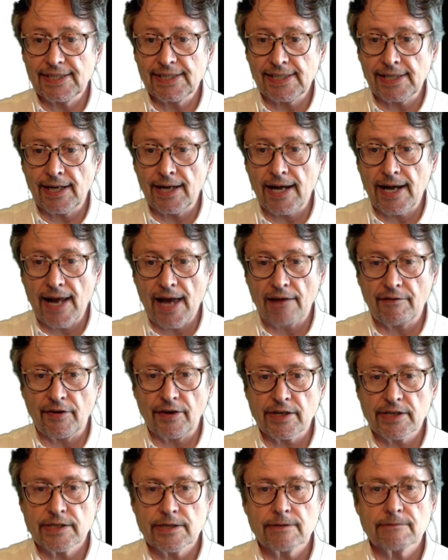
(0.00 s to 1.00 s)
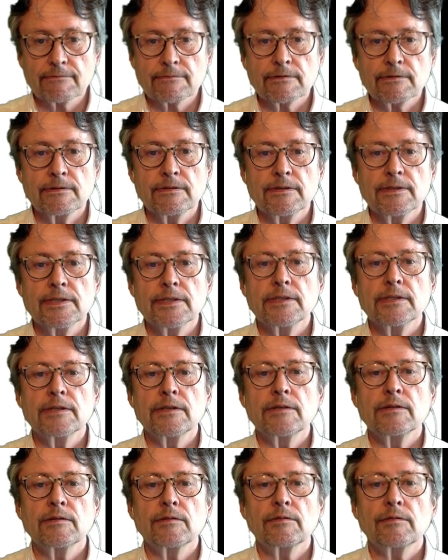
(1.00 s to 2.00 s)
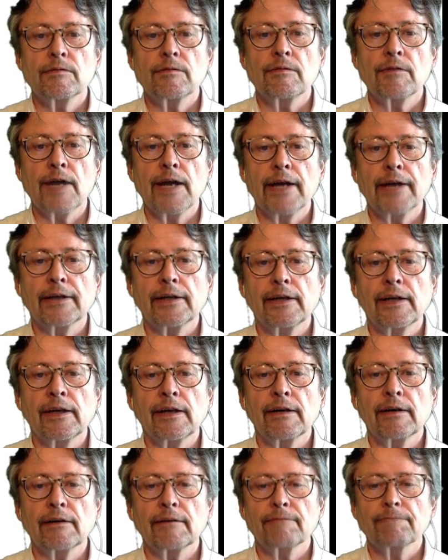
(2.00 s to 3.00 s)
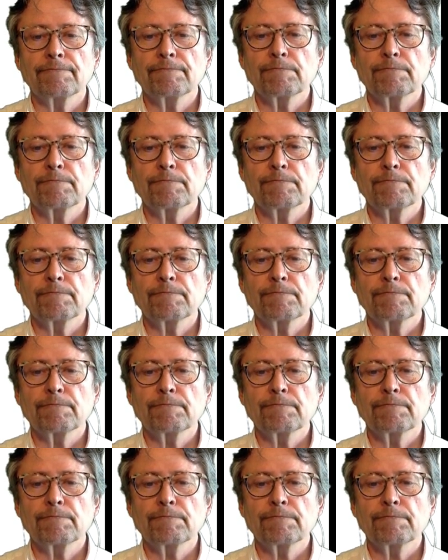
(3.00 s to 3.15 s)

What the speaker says: 11, right here.